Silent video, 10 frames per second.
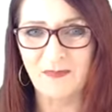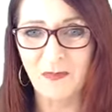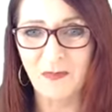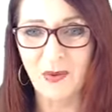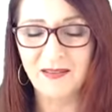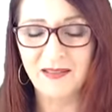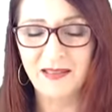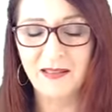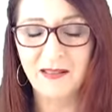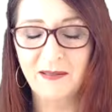with
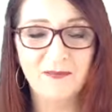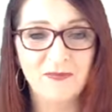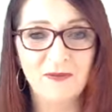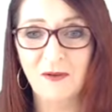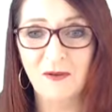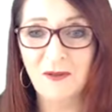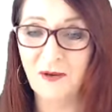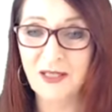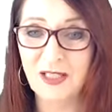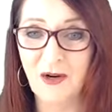very,
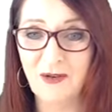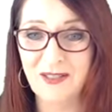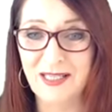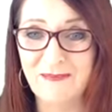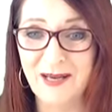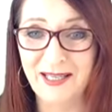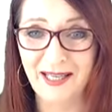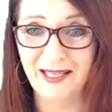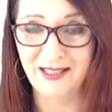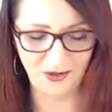very toxic
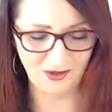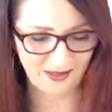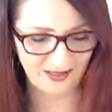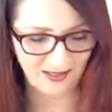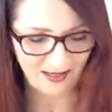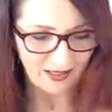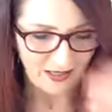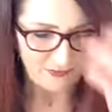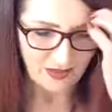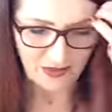medications?
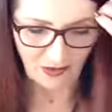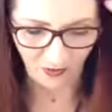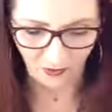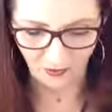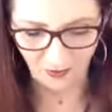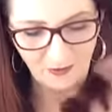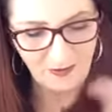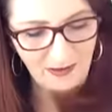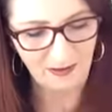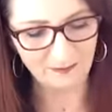
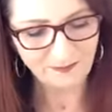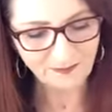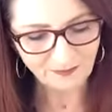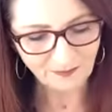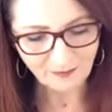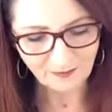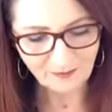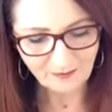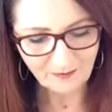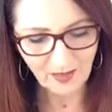So
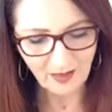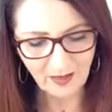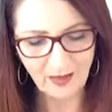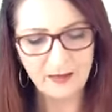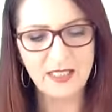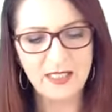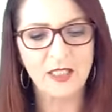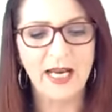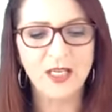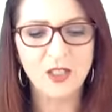it's
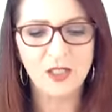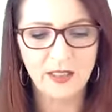actually a